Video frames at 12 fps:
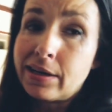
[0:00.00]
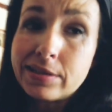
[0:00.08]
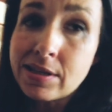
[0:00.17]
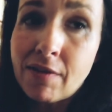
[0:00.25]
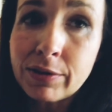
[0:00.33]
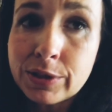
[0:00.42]
it
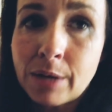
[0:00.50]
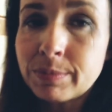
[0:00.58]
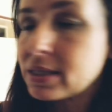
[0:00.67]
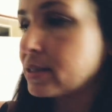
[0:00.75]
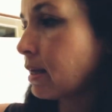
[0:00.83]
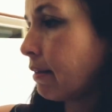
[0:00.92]
several times
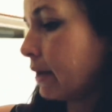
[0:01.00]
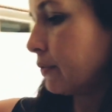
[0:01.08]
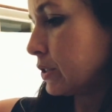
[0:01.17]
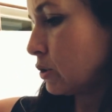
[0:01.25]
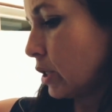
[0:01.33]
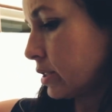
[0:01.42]
because I like
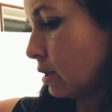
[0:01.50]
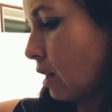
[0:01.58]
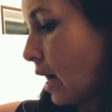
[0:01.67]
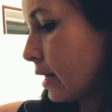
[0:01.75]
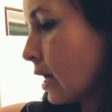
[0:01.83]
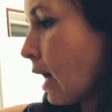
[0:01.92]
this dress a
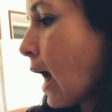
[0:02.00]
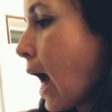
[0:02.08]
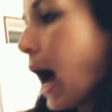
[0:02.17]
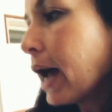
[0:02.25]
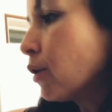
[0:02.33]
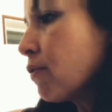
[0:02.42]
lot.
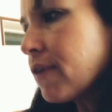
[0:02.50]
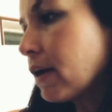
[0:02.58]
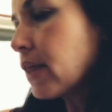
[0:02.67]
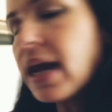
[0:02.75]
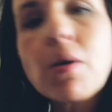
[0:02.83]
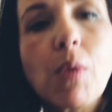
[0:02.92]
I don't find
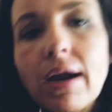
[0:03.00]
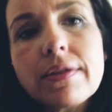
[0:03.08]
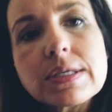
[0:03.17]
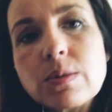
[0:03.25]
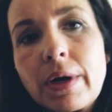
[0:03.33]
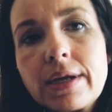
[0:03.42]
that I wear
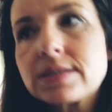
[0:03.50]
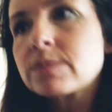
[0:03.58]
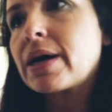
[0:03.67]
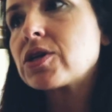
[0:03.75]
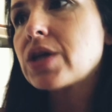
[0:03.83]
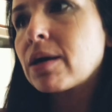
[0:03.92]
this one as
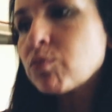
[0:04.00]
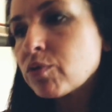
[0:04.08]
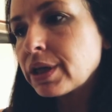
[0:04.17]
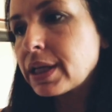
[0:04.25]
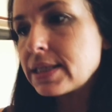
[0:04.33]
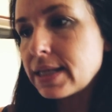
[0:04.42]
much. I'm
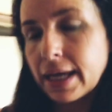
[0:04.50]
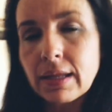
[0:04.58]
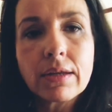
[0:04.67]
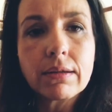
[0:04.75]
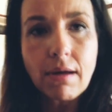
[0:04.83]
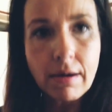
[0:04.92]
really digging
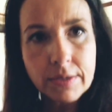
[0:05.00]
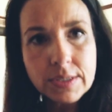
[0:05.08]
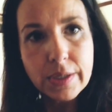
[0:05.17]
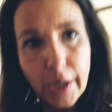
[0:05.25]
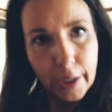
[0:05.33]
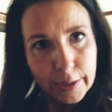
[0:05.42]
the long
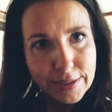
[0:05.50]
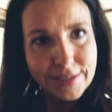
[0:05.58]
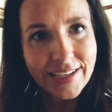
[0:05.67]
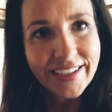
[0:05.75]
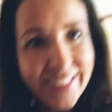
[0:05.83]
skirts.